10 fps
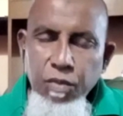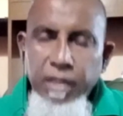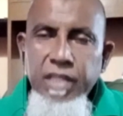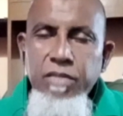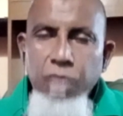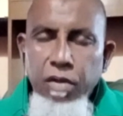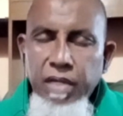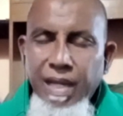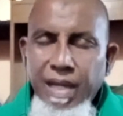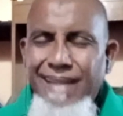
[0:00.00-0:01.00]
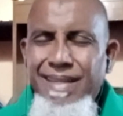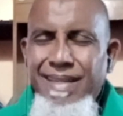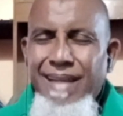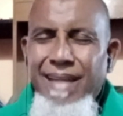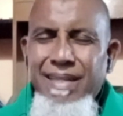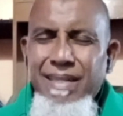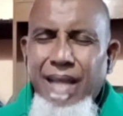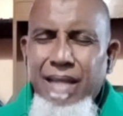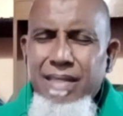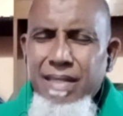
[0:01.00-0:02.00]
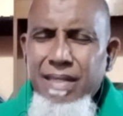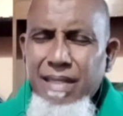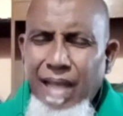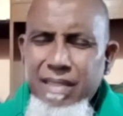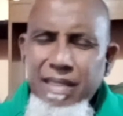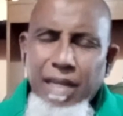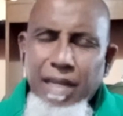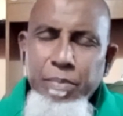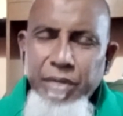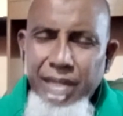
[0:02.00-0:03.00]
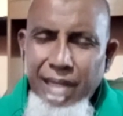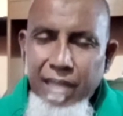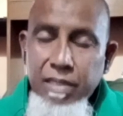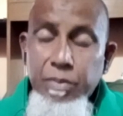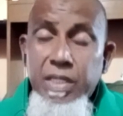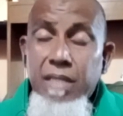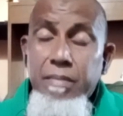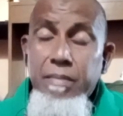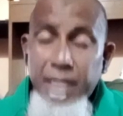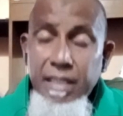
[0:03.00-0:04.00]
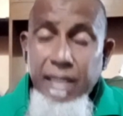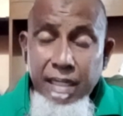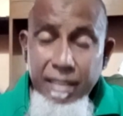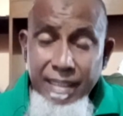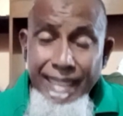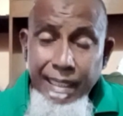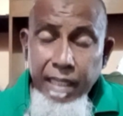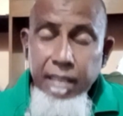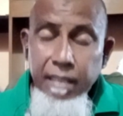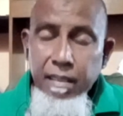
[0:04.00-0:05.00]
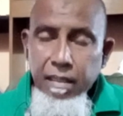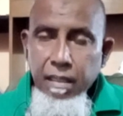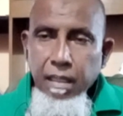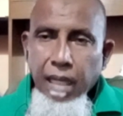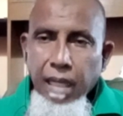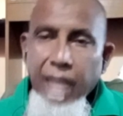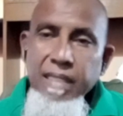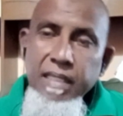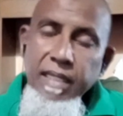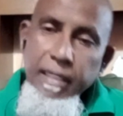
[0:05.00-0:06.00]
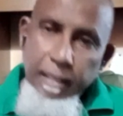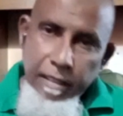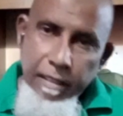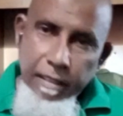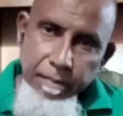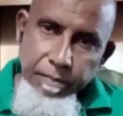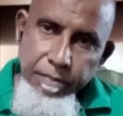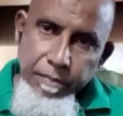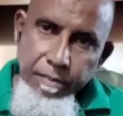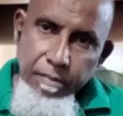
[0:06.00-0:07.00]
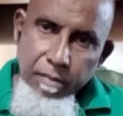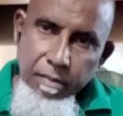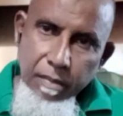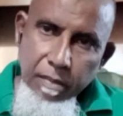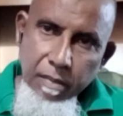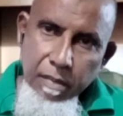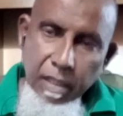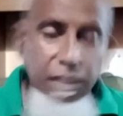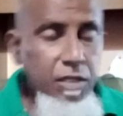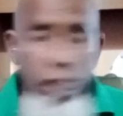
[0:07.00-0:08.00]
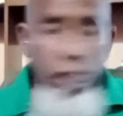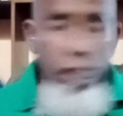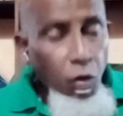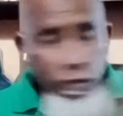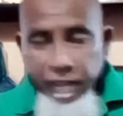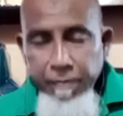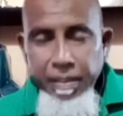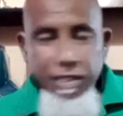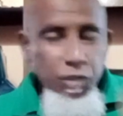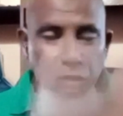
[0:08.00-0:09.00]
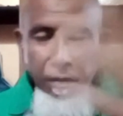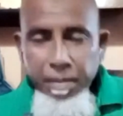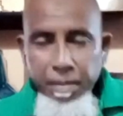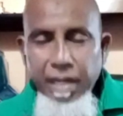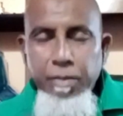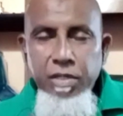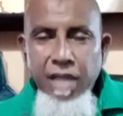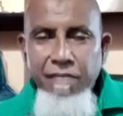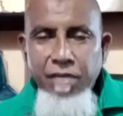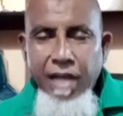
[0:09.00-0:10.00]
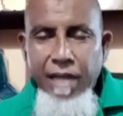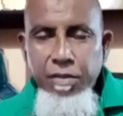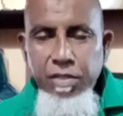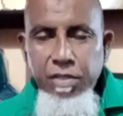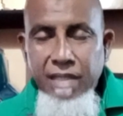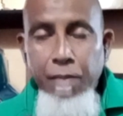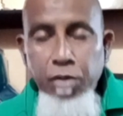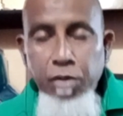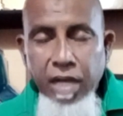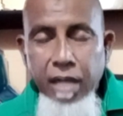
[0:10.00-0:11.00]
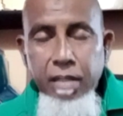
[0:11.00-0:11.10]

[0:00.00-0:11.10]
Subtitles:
is grounded, and larceny and PRAEDIAL larceny, which is basically stealing, has escalated. It is all over the place. You complain about your avocados, your zabuka.